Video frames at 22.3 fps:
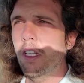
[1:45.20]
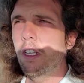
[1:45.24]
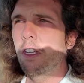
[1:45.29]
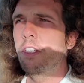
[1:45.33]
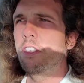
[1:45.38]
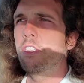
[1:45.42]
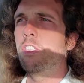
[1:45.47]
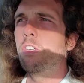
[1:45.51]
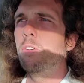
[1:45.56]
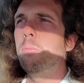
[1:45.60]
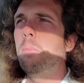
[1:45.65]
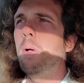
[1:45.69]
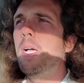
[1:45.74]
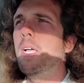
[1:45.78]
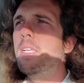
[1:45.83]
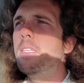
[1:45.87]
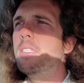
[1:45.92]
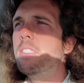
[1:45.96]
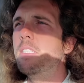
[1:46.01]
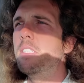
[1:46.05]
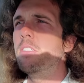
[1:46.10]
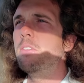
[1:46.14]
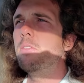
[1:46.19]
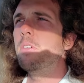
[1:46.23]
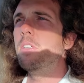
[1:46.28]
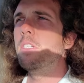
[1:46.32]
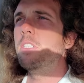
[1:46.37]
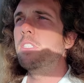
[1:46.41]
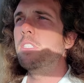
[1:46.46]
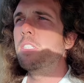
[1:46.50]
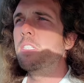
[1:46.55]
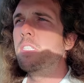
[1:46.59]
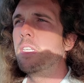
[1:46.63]
So my
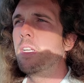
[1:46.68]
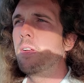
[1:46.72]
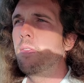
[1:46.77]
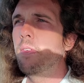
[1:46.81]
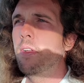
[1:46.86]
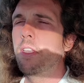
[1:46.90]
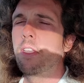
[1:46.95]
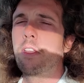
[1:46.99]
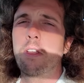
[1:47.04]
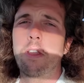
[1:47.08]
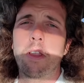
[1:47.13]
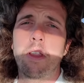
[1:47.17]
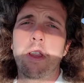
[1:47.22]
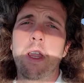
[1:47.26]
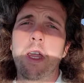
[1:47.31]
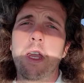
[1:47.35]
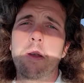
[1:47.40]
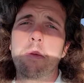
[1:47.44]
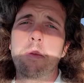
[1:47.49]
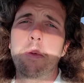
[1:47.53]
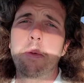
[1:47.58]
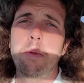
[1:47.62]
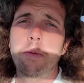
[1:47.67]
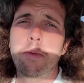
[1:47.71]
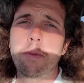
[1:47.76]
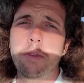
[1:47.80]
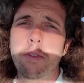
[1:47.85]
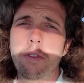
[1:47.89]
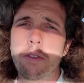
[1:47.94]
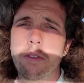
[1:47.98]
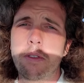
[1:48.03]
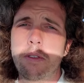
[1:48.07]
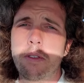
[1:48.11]
situation is different than a lot of
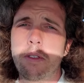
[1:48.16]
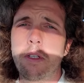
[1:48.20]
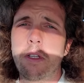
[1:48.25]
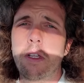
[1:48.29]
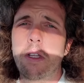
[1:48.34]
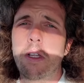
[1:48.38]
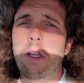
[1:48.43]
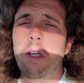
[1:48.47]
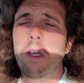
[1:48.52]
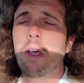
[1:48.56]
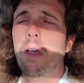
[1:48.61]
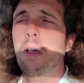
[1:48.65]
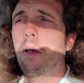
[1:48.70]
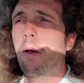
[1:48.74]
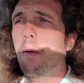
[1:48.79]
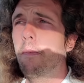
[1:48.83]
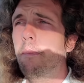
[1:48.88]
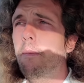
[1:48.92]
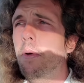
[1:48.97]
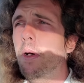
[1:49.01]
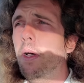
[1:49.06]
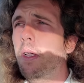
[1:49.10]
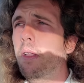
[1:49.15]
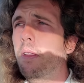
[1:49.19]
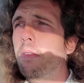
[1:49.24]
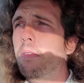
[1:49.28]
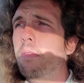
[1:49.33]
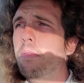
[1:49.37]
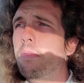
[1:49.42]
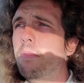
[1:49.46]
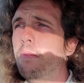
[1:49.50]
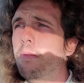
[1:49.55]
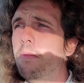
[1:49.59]
people's, but
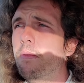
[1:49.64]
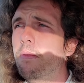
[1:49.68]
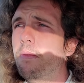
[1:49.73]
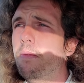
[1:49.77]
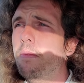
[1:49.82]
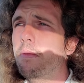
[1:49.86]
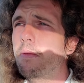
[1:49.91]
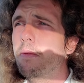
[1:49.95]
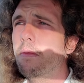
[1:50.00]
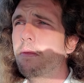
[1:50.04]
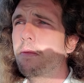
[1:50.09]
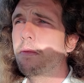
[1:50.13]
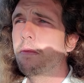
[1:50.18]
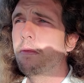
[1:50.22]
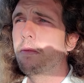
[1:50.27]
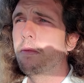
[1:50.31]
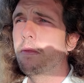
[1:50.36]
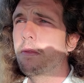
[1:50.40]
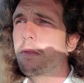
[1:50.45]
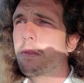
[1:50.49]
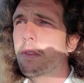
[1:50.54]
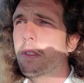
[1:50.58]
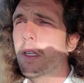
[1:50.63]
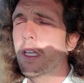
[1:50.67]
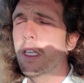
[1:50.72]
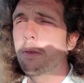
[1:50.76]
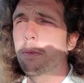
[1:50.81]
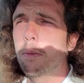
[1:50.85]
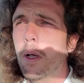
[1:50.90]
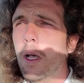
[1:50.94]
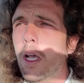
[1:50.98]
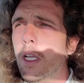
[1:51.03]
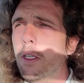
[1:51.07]
it's
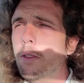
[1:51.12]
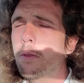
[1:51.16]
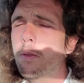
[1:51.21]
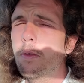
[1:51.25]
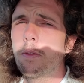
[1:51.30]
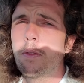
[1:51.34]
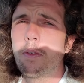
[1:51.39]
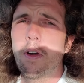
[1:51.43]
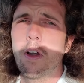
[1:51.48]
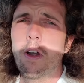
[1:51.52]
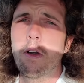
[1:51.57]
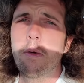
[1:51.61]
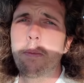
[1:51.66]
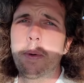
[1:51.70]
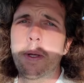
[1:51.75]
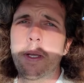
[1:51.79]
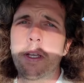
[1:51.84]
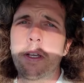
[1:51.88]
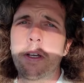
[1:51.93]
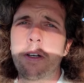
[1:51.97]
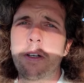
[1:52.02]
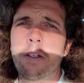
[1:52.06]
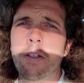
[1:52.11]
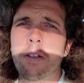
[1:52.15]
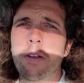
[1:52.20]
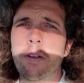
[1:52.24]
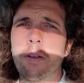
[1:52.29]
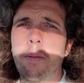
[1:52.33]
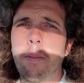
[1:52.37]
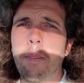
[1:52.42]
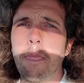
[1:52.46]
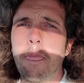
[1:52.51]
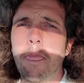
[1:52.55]
possible for everybody, y'all
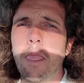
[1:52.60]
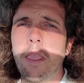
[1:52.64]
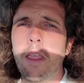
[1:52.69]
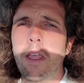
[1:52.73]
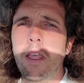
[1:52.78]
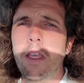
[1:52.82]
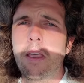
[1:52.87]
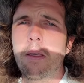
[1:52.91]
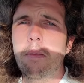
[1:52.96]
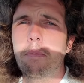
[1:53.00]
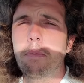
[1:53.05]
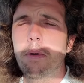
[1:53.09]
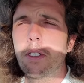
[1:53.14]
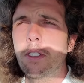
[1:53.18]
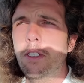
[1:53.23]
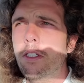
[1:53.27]
put